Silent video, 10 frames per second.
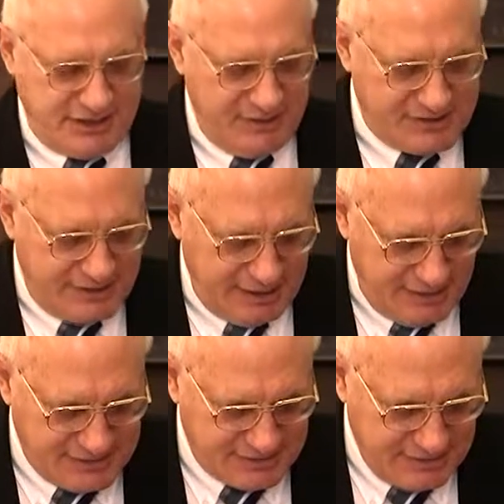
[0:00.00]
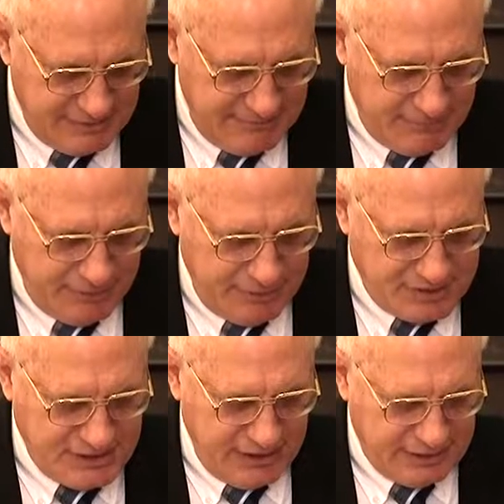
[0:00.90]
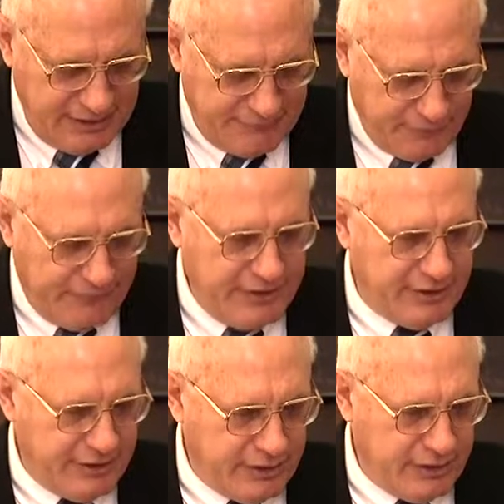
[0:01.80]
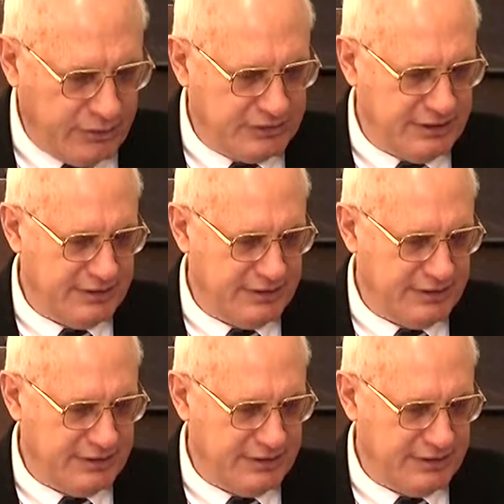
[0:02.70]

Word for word: So he says, purge out therefore the old